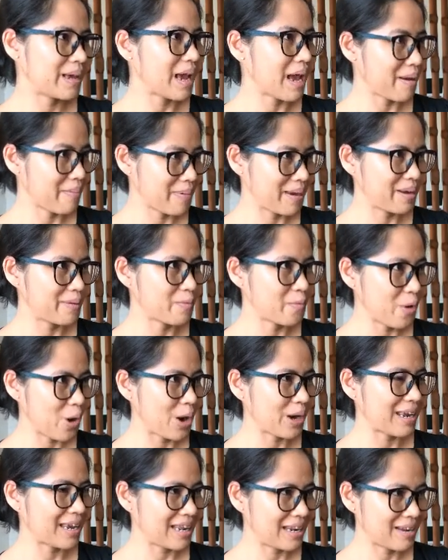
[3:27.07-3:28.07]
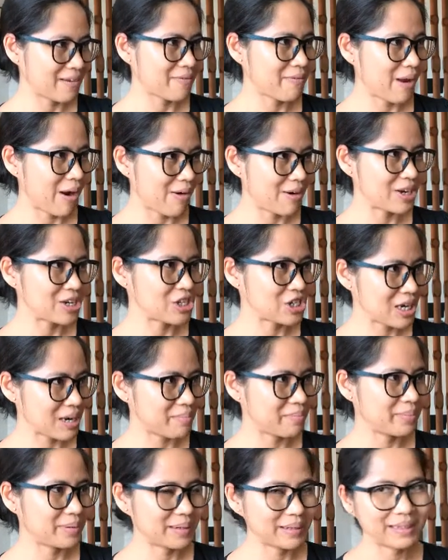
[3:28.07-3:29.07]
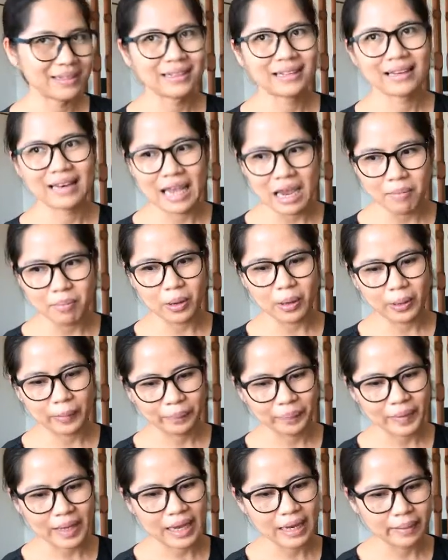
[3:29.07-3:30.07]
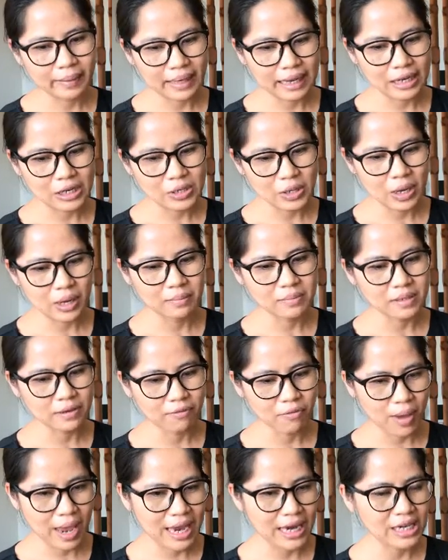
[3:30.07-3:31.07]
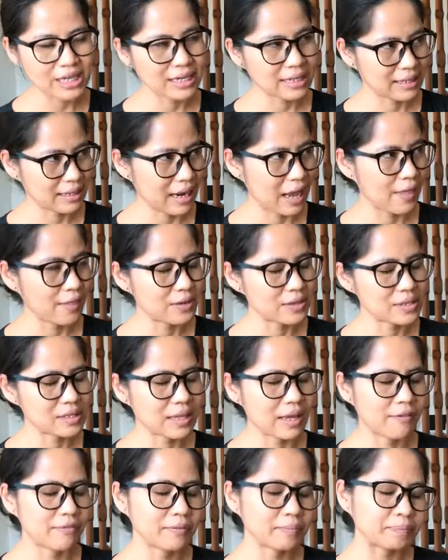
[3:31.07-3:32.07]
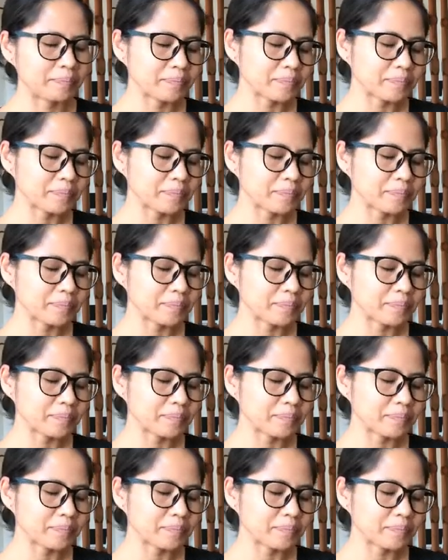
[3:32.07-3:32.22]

i mean work in a very cheap labor in in terms of wage and other stuff